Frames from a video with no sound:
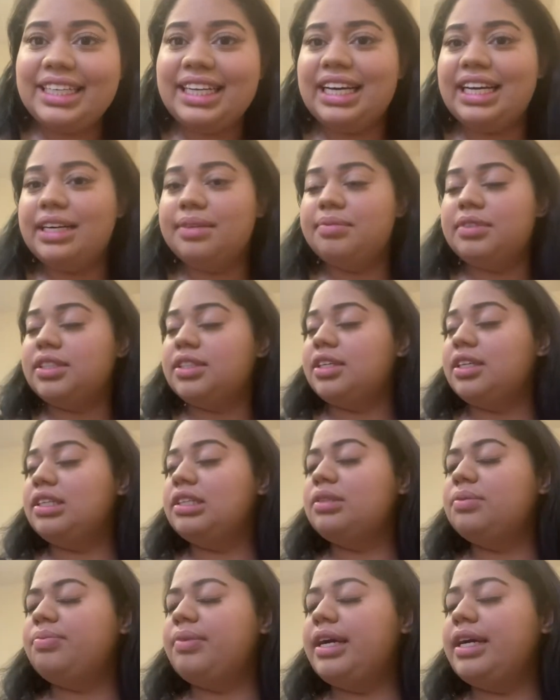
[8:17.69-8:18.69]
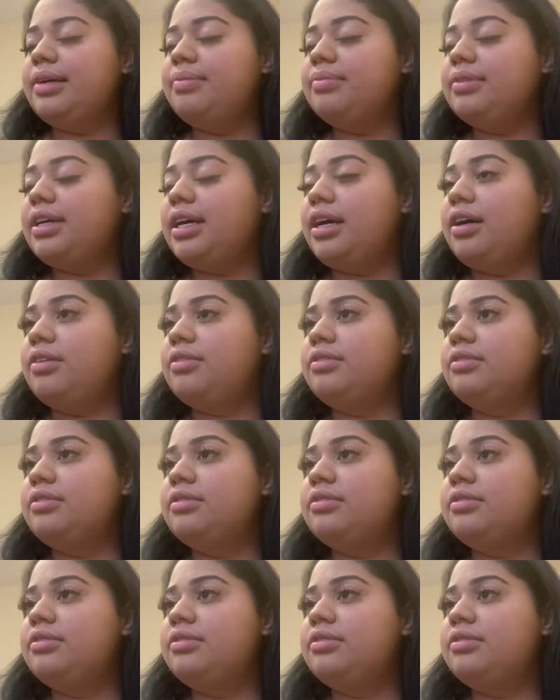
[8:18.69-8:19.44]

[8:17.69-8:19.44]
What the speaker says: and I'm just going to spray them down